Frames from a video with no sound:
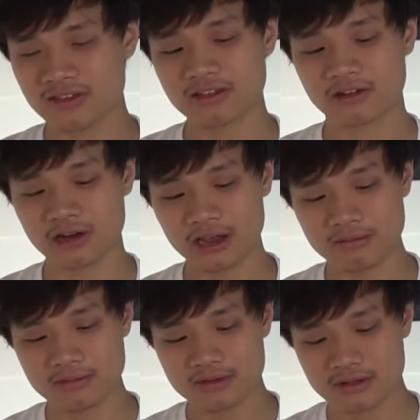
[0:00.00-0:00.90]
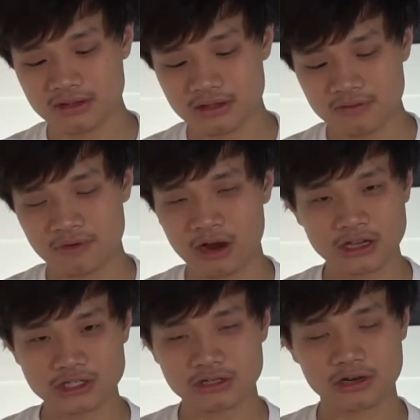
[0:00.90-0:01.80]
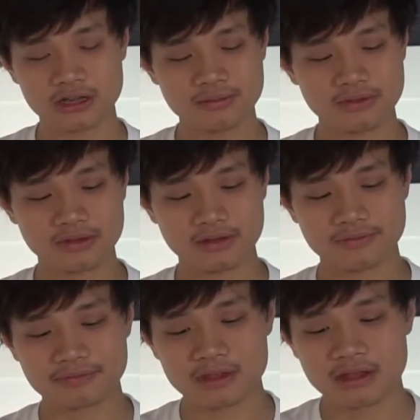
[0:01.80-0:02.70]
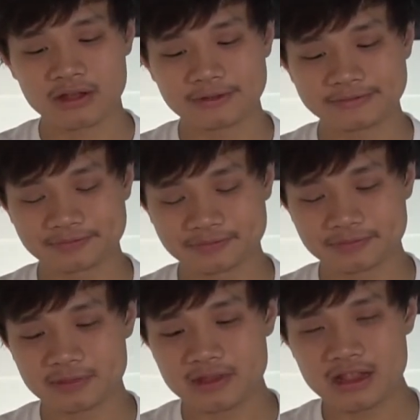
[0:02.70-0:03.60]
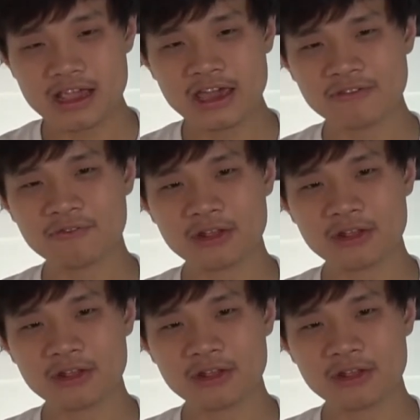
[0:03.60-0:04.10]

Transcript: gram for 100 grams. And for